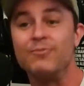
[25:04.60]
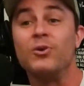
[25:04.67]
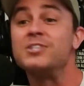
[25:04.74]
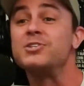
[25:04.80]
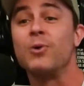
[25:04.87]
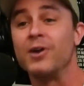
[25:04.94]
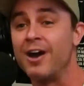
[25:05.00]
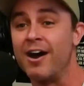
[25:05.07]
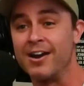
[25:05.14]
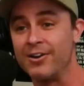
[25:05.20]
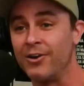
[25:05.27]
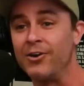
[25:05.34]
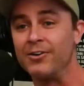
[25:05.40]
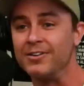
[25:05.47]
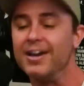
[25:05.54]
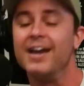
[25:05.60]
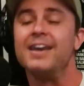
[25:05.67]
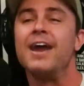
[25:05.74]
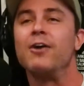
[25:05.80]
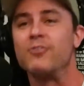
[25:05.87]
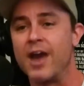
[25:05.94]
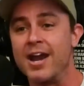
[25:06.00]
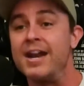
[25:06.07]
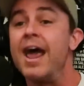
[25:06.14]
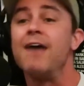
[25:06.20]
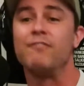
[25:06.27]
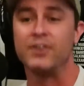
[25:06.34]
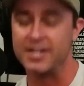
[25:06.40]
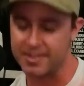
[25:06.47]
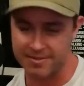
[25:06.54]
what's going on at all. Now, granted,
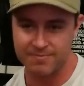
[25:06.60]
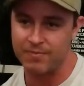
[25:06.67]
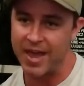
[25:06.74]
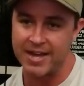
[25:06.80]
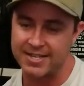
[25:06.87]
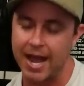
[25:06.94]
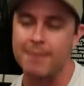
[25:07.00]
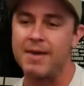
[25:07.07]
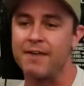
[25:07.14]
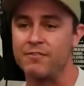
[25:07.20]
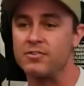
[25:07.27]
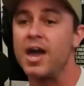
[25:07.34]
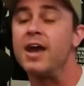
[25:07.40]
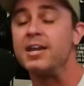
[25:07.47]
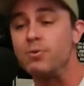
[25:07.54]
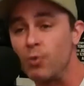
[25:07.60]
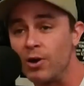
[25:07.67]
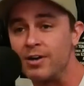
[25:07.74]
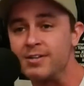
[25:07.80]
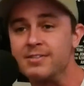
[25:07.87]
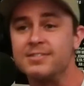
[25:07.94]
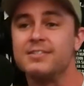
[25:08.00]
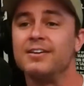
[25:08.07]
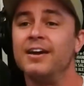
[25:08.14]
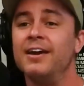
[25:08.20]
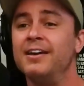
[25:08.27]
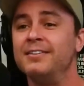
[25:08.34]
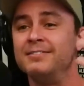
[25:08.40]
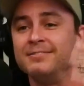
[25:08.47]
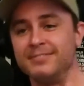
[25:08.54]
every time after that he was,
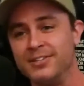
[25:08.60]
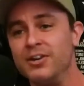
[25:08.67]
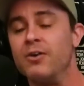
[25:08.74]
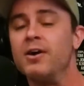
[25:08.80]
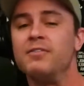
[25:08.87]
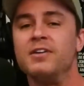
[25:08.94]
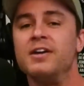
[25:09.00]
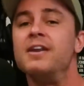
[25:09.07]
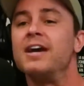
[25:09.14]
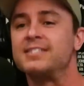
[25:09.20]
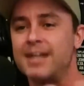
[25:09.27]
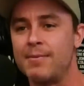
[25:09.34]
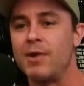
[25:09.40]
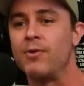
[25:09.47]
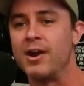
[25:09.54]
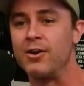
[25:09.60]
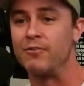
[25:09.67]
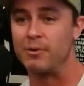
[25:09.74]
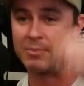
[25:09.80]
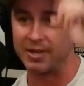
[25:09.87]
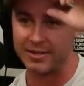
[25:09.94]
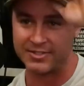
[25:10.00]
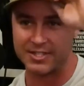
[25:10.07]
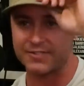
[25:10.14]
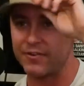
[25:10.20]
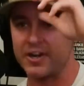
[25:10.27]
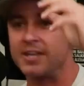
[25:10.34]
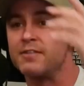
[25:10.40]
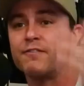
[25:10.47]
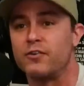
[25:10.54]
and you know, the next time I ran over, but it's just
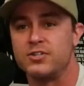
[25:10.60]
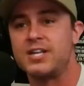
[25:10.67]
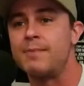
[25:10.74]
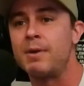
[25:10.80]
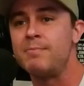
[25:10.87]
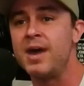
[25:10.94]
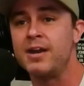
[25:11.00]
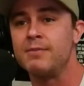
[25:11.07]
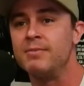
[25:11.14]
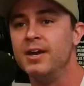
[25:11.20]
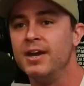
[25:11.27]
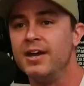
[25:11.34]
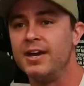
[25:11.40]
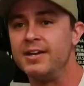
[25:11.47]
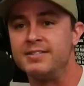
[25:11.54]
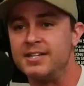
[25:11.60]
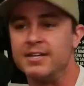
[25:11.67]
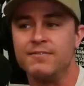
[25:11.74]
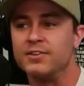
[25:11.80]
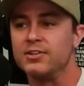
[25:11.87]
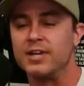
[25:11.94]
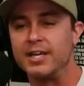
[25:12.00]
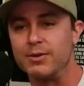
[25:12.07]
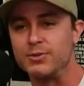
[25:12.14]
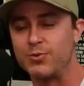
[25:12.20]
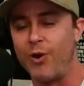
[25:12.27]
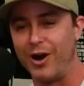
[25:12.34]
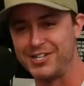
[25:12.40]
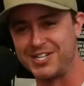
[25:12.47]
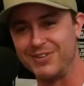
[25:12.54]
funny. The first time I met him, it didn't even look like he
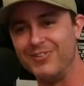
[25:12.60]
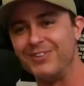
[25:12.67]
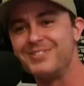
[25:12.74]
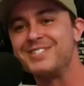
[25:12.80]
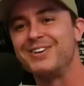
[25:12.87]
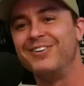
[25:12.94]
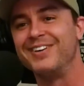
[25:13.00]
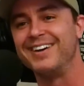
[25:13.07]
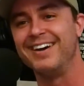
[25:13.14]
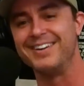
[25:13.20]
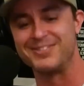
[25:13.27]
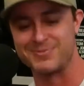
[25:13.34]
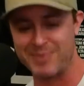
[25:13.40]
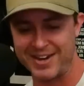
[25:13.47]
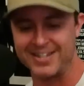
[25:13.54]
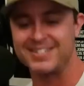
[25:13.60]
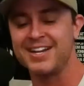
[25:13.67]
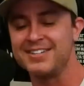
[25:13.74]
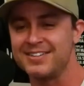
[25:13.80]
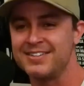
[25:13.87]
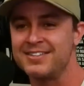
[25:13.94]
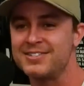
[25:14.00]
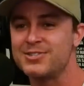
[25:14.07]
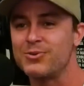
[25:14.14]
was watching what was going on. He was paying attention to the